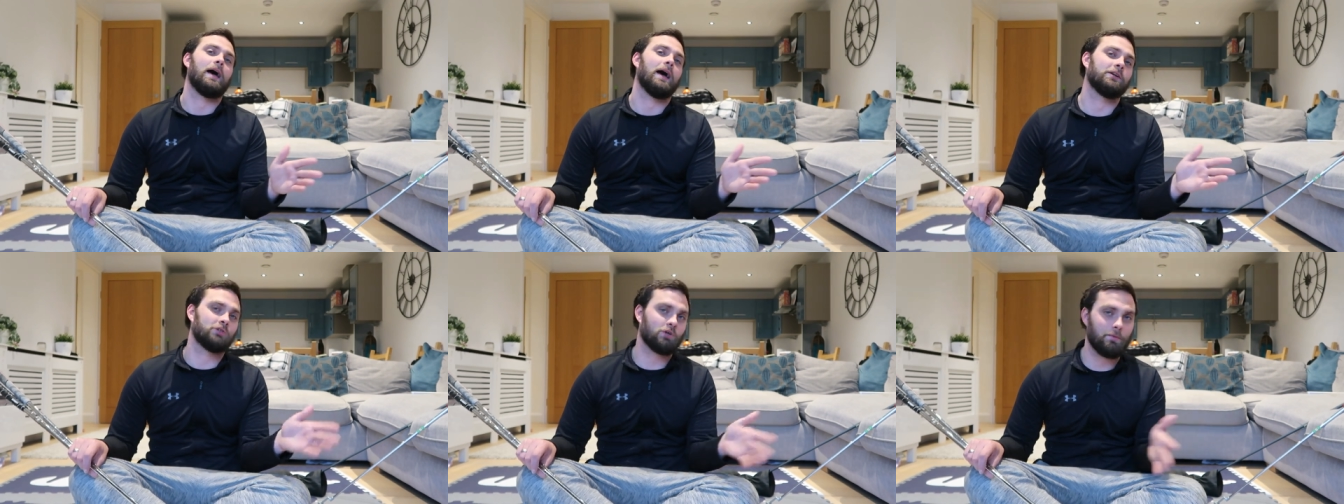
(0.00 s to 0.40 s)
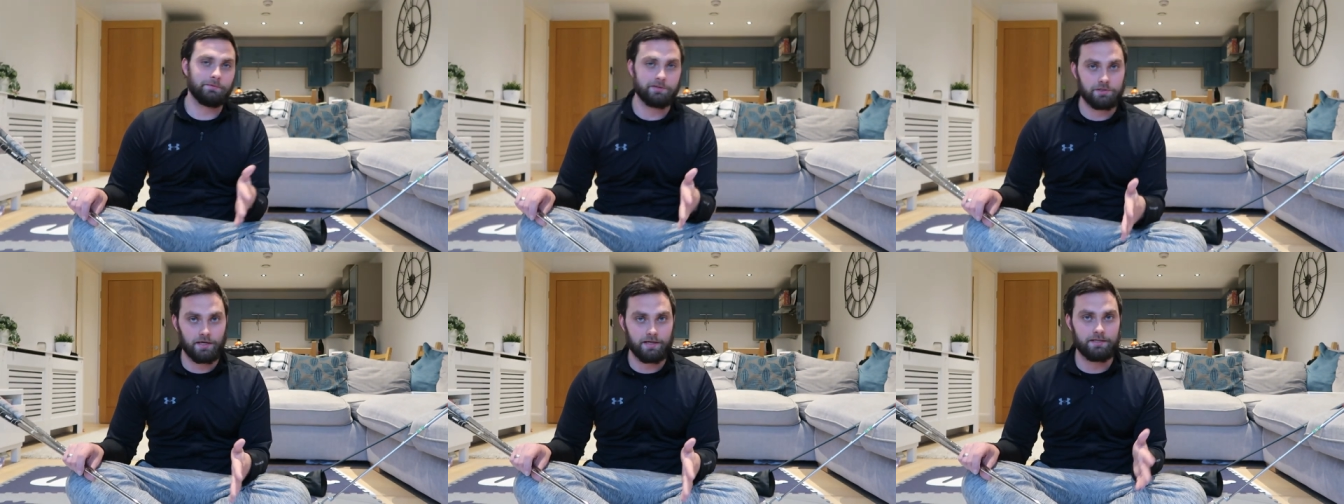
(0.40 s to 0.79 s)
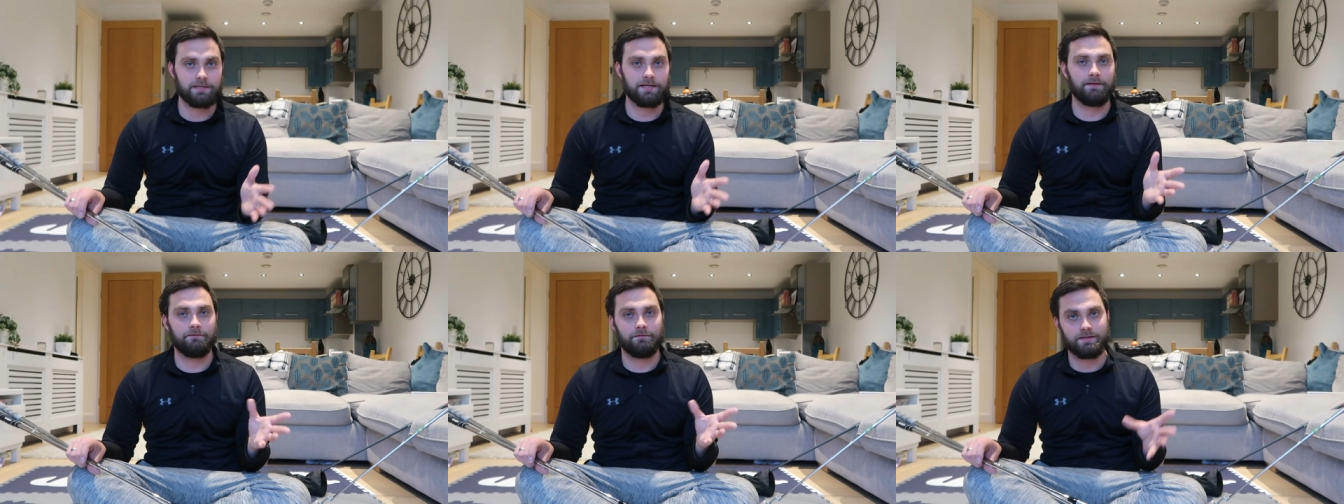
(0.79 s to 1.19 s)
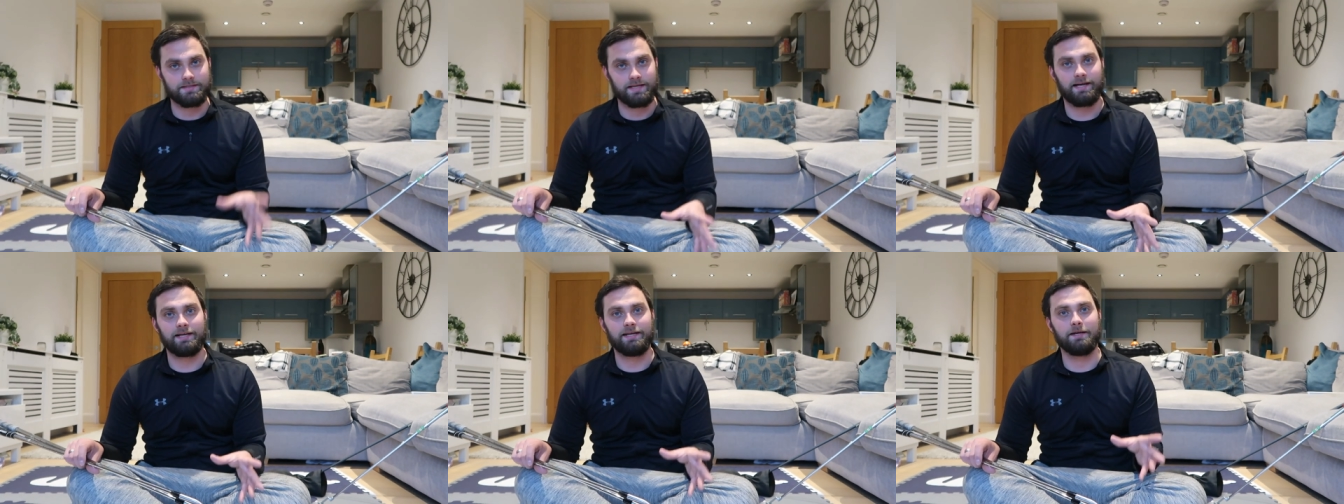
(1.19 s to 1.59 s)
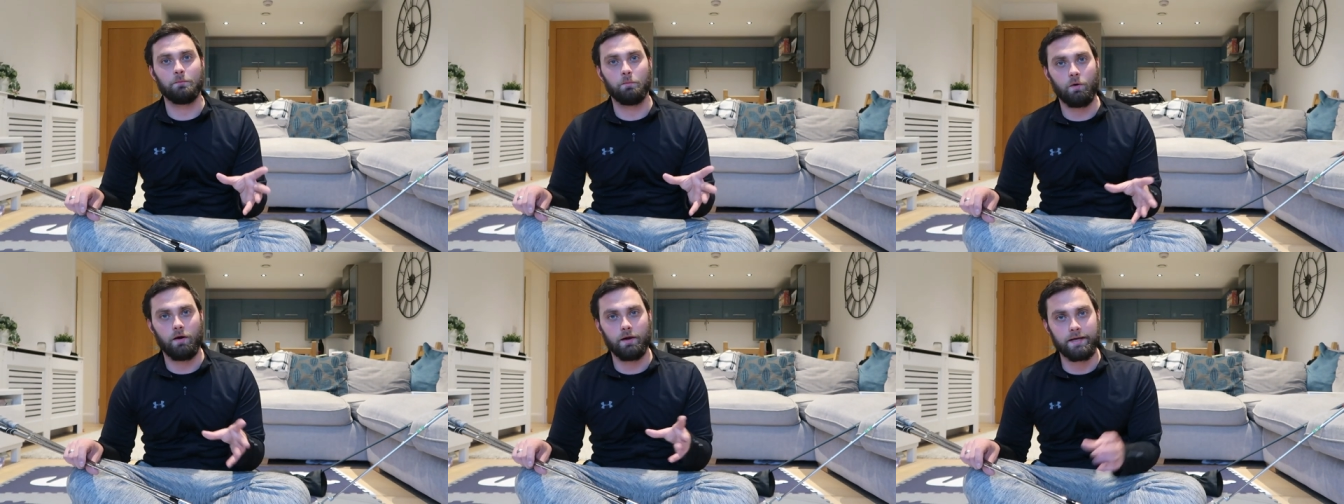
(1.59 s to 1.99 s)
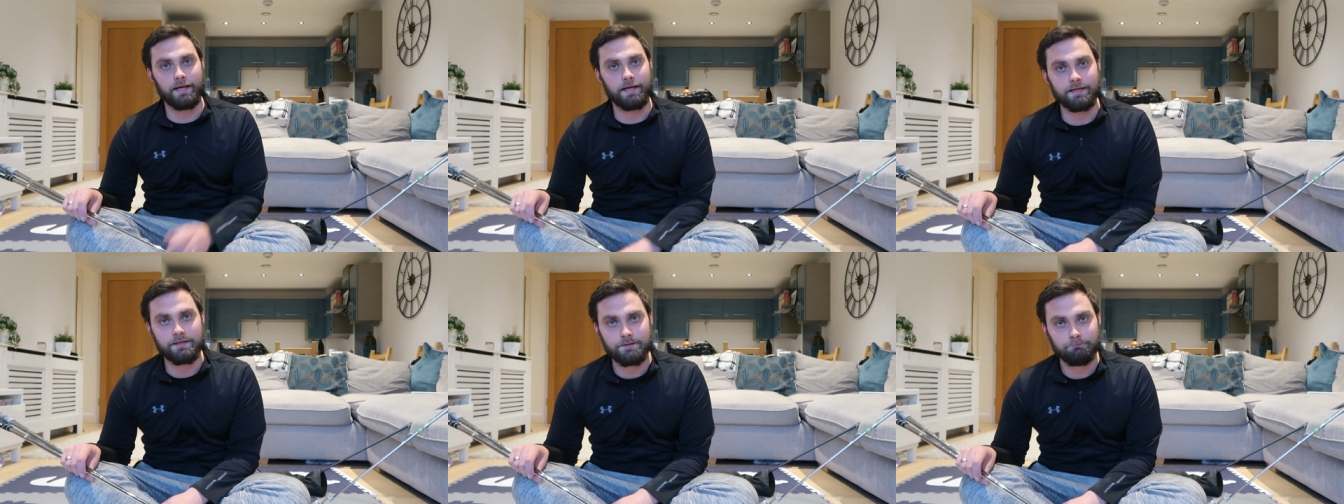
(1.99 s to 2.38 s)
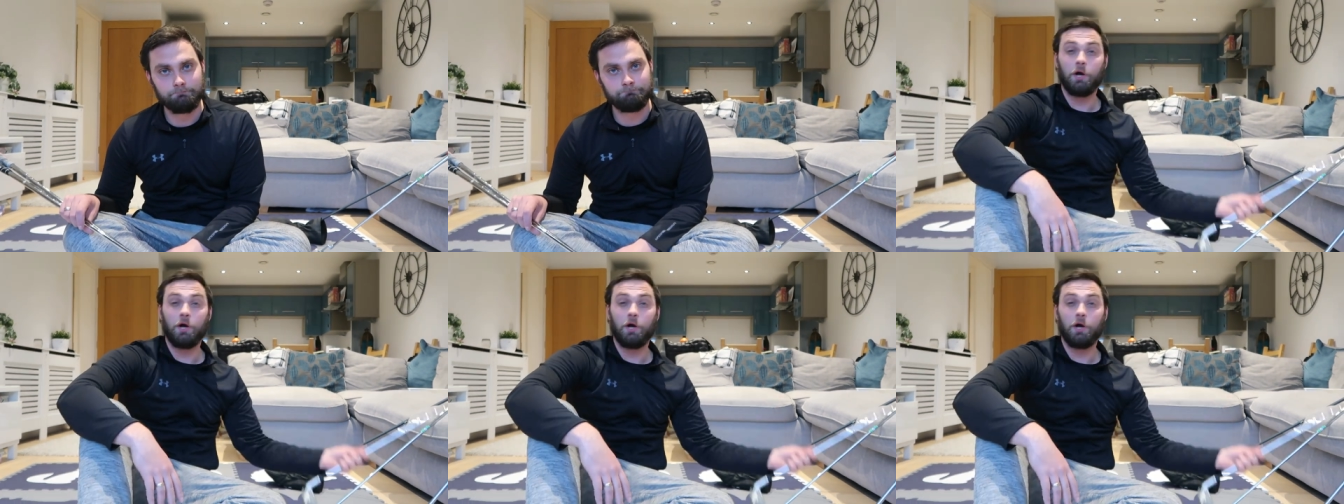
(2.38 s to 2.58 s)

and chop and change it for exactly what I need.